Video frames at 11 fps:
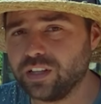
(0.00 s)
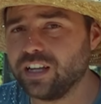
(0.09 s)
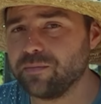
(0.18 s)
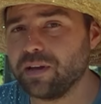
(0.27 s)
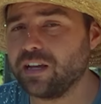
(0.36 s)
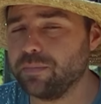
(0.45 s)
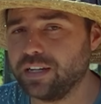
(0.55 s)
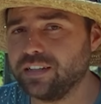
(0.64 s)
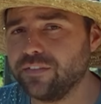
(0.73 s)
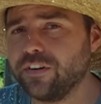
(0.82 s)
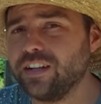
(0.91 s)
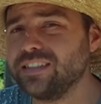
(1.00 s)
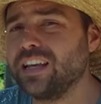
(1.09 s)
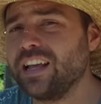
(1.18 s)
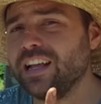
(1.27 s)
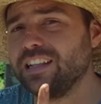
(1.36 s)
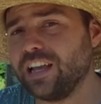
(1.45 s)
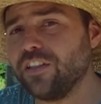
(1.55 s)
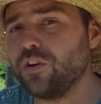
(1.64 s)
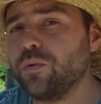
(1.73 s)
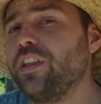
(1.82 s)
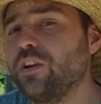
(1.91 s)
gonna make a big difference. The
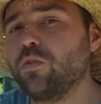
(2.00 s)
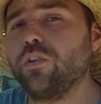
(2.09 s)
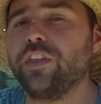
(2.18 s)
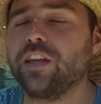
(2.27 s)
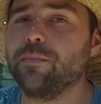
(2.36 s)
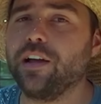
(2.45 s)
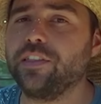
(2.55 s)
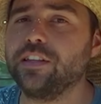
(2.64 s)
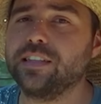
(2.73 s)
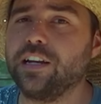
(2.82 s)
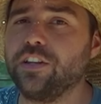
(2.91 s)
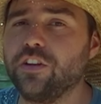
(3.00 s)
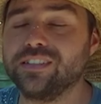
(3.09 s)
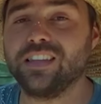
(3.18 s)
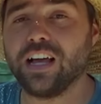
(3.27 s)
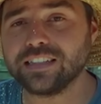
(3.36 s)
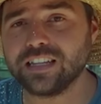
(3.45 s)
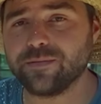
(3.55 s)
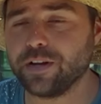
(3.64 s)
other really cool thing about this that I noticed last time I